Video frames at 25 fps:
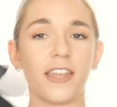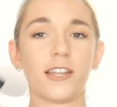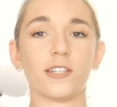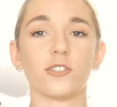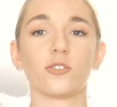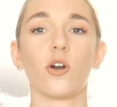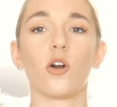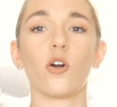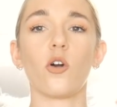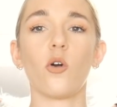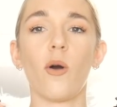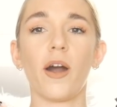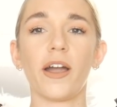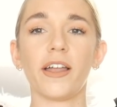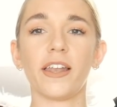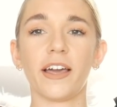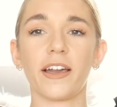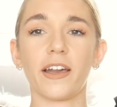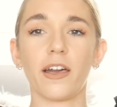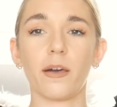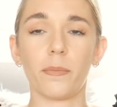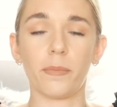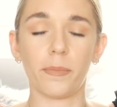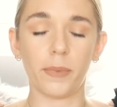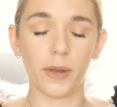then it's got quite
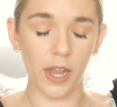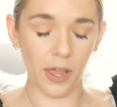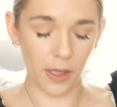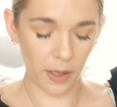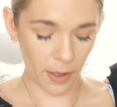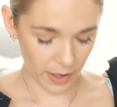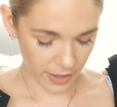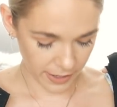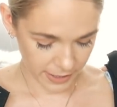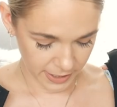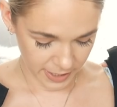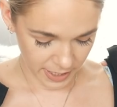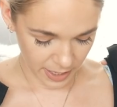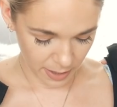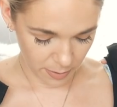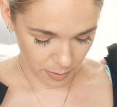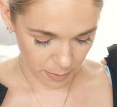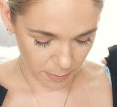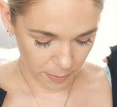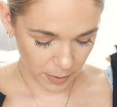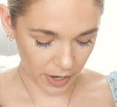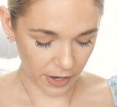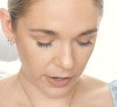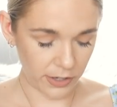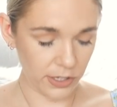like a deep
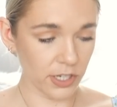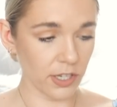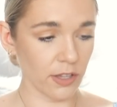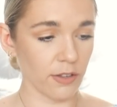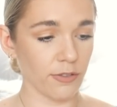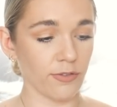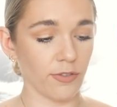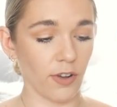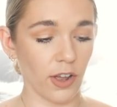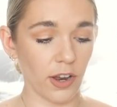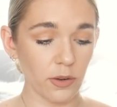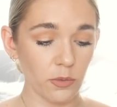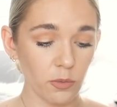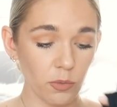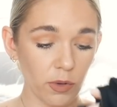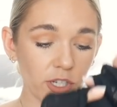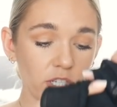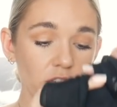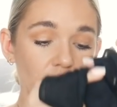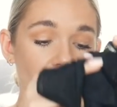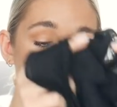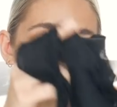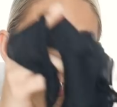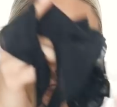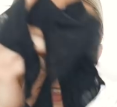plunge at the front,
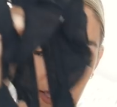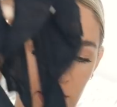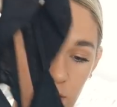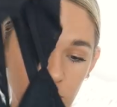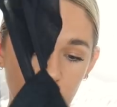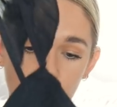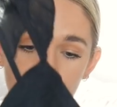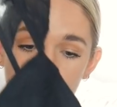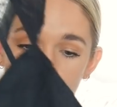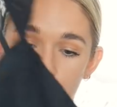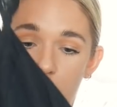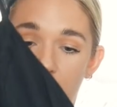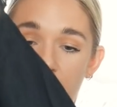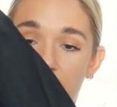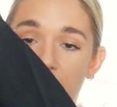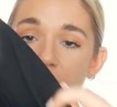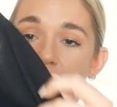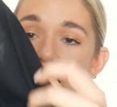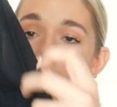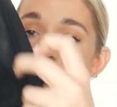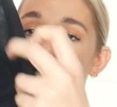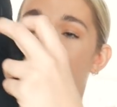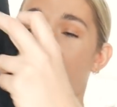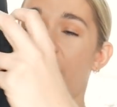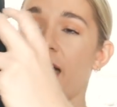which I think is great.
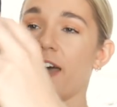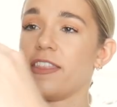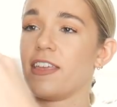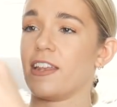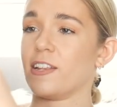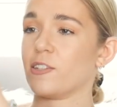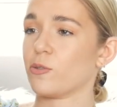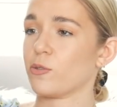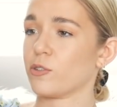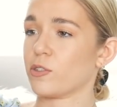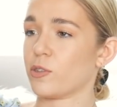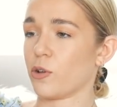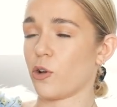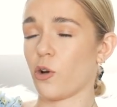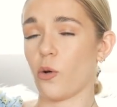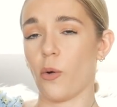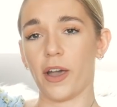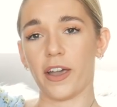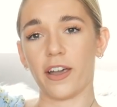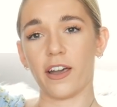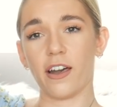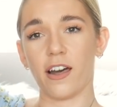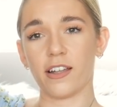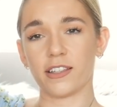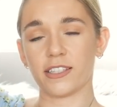And then it's also
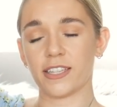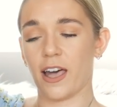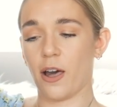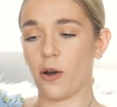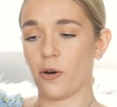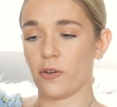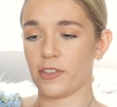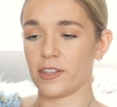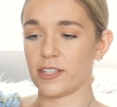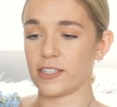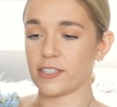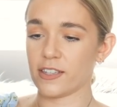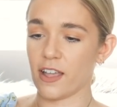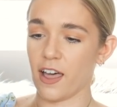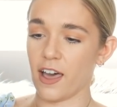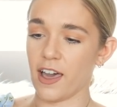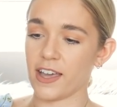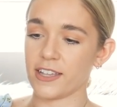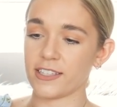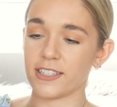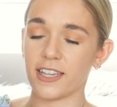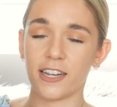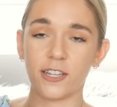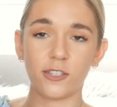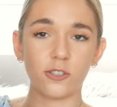quite cut out on the
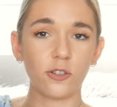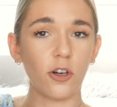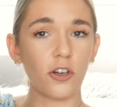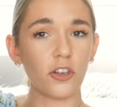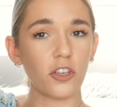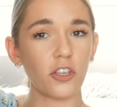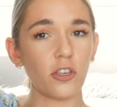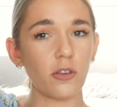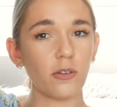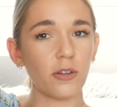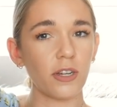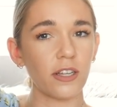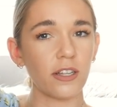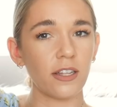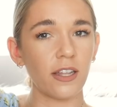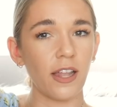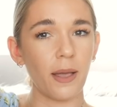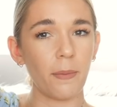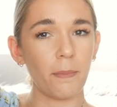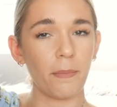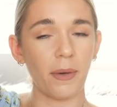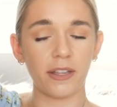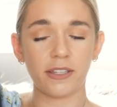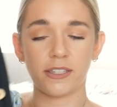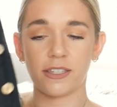sides and it's got a cute little
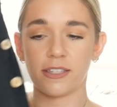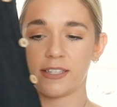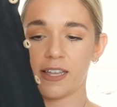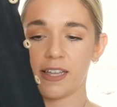like button